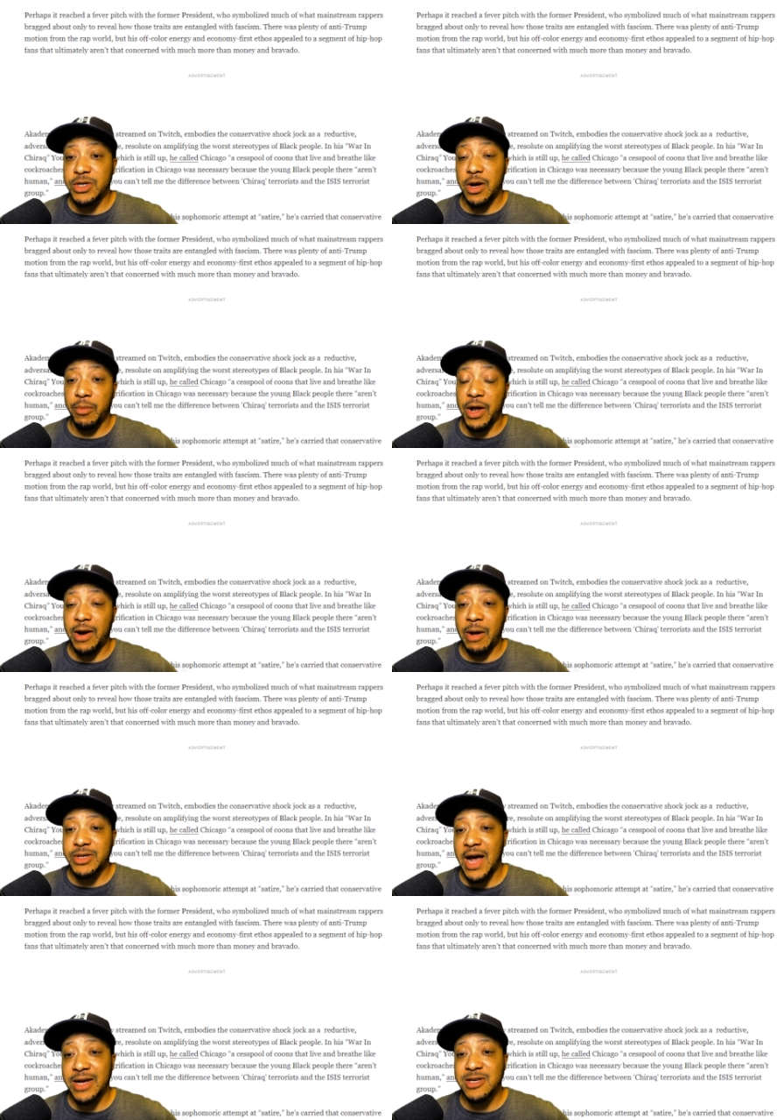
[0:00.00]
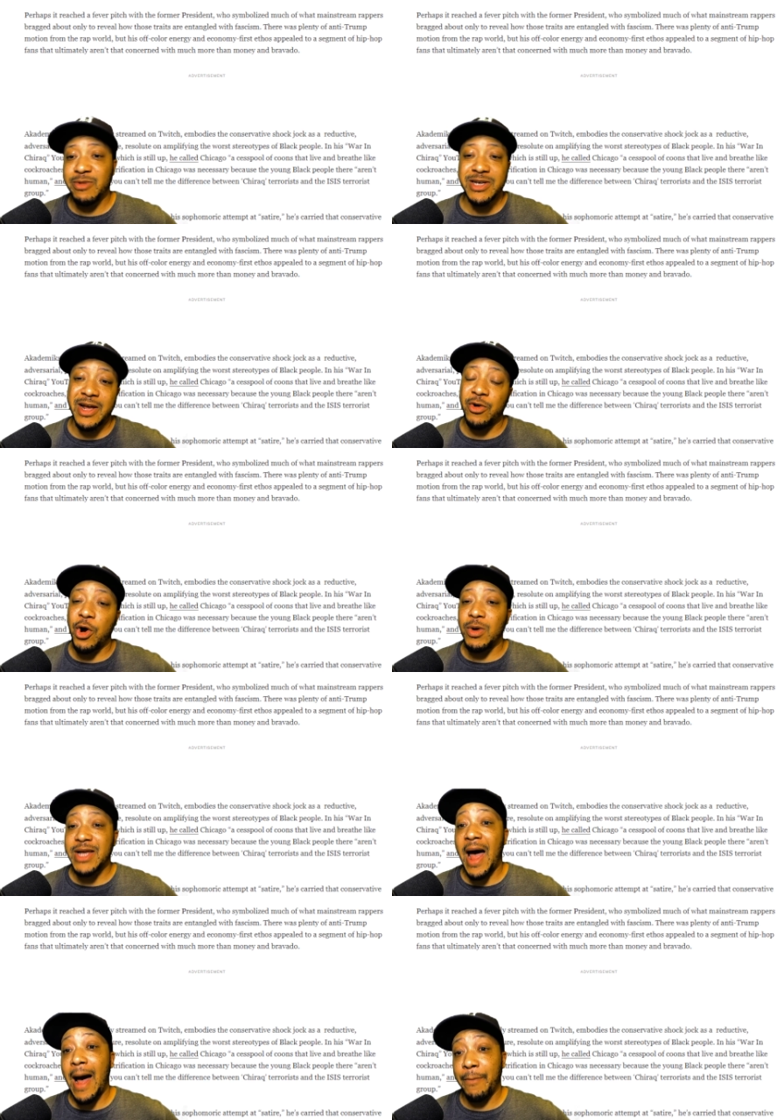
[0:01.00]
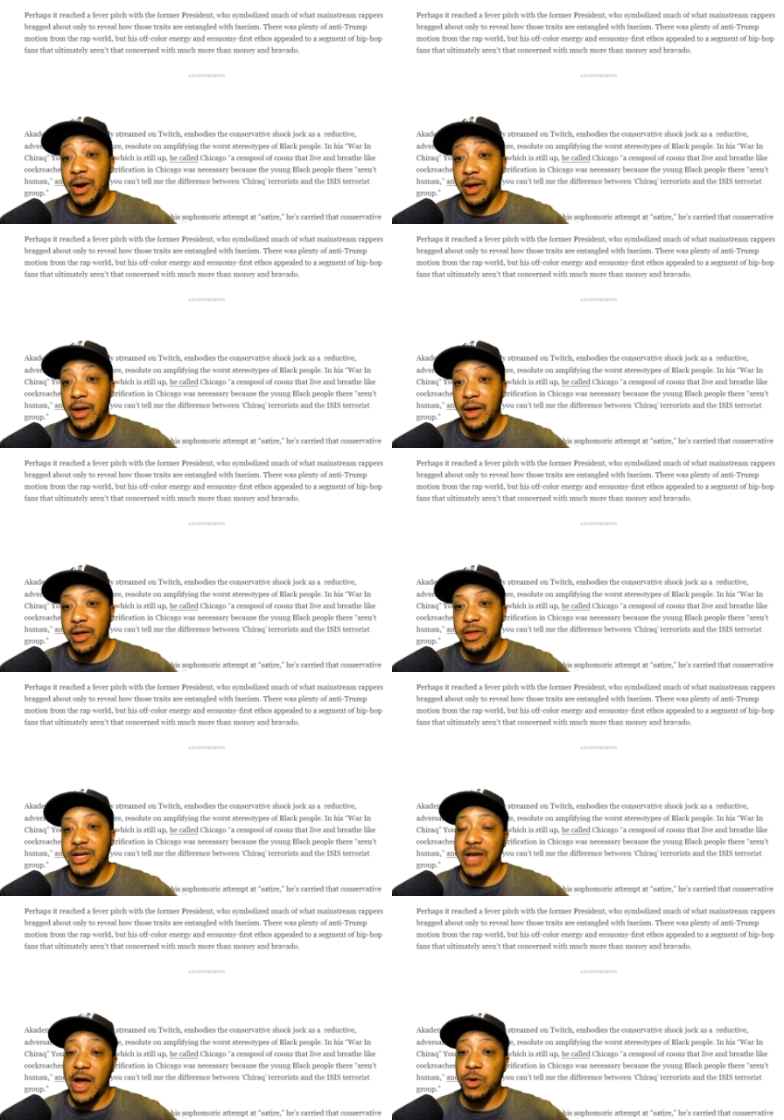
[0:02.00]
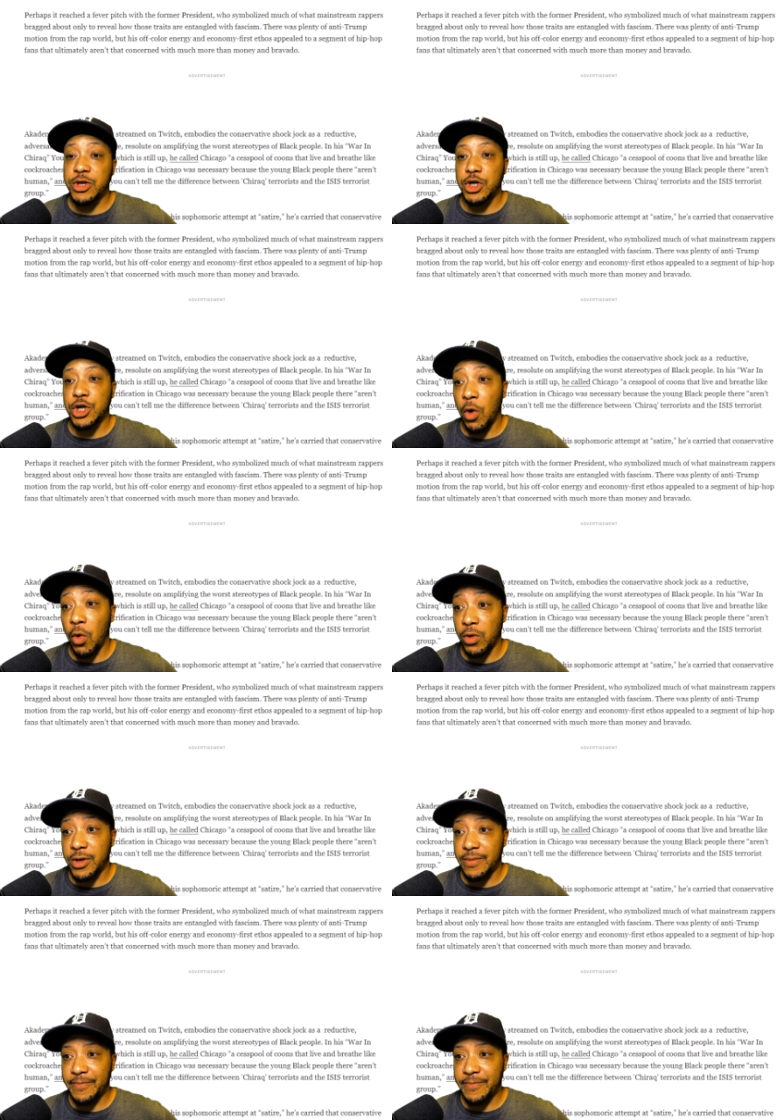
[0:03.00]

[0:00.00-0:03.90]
to complain about taxes because they don't know what's happening. They say what they're told.